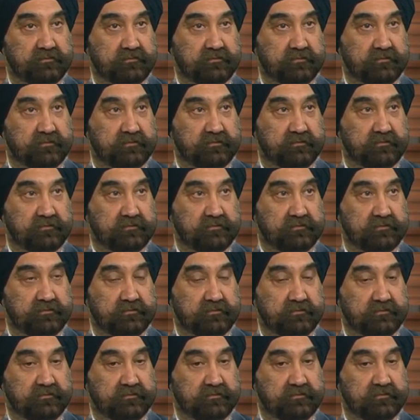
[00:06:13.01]

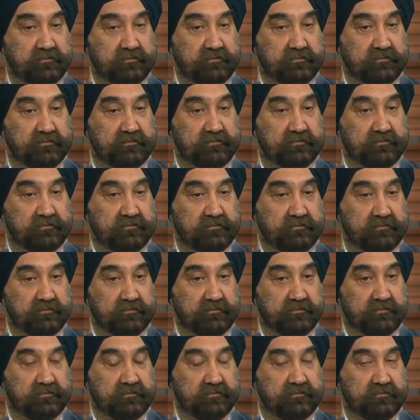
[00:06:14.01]

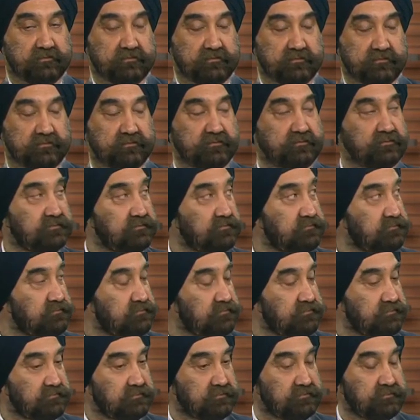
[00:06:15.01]

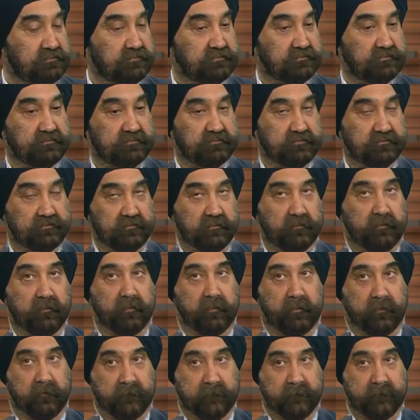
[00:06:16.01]

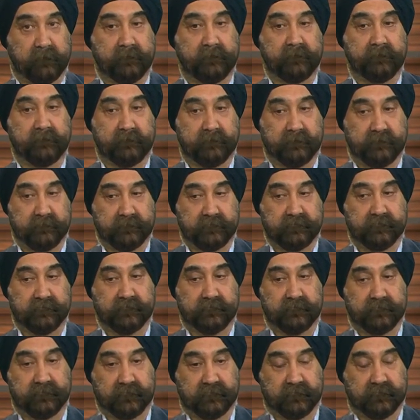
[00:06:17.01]

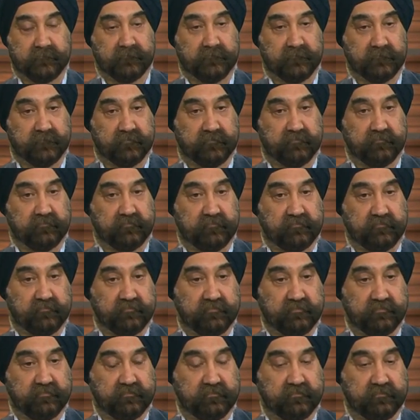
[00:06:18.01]

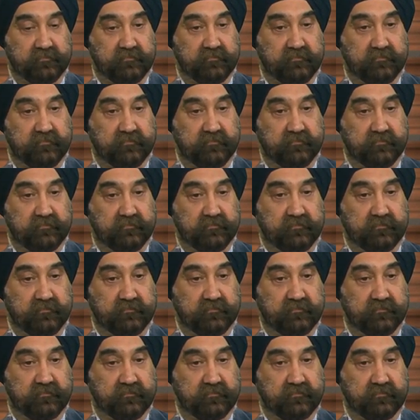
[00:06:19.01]

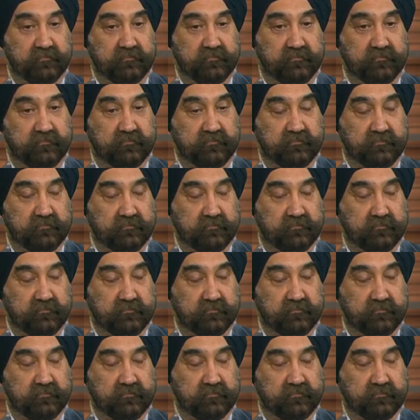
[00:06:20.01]
(silent)